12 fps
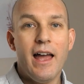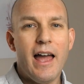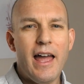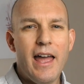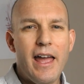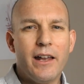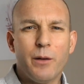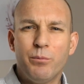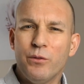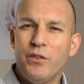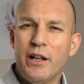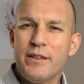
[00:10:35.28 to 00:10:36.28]
And I
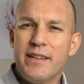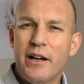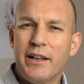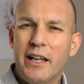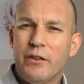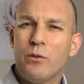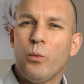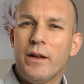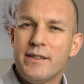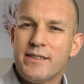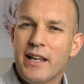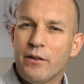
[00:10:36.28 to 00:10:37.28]
put videos out every
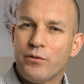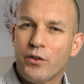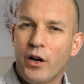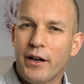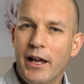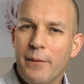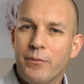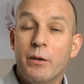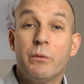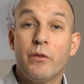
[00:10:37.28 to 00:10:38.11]
Wednesday and Friday